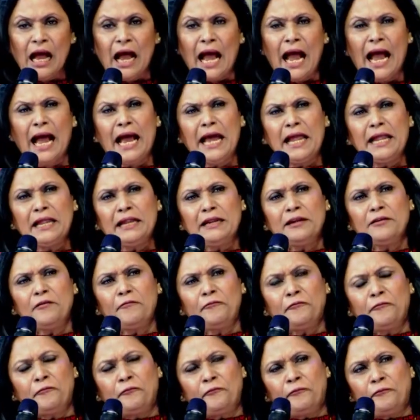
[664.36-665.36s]
And
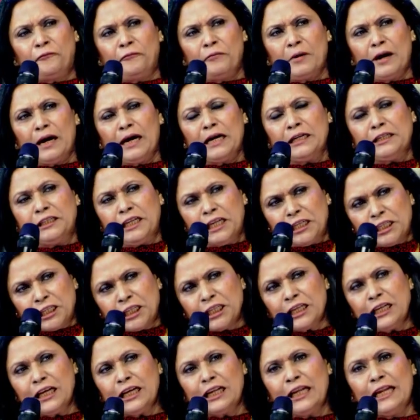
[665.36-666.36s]

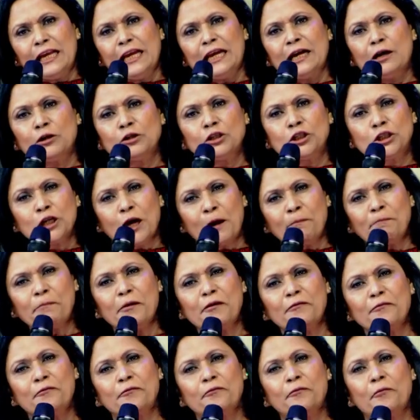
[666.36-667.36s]
additionally, on top
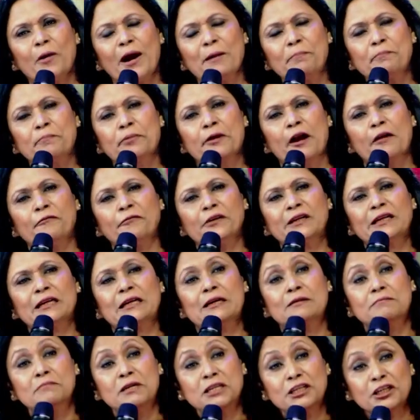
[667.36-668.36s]
of what Prophet
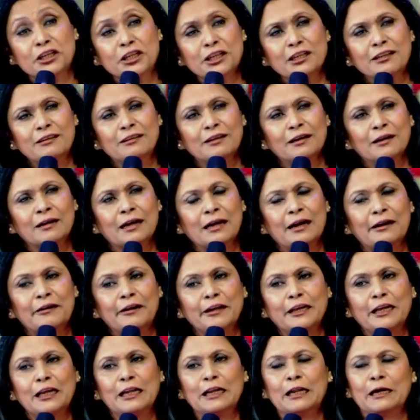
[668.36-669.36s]
commissioned the
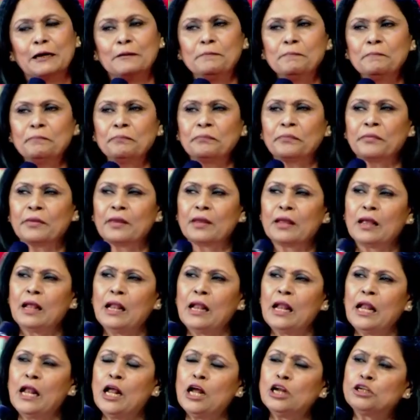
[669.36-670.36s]
curriculum,
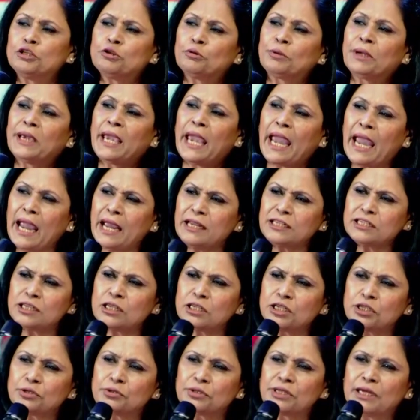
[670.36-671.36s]
to cater
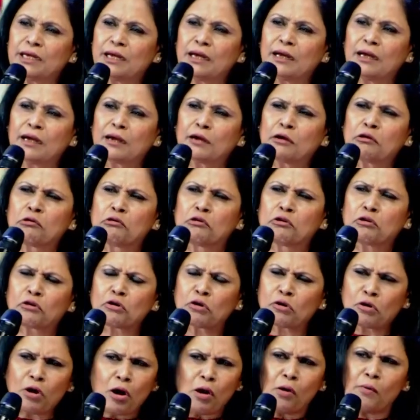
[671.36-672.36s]
to the
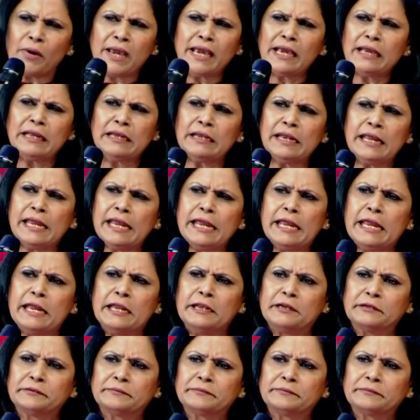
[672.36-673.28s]
growing need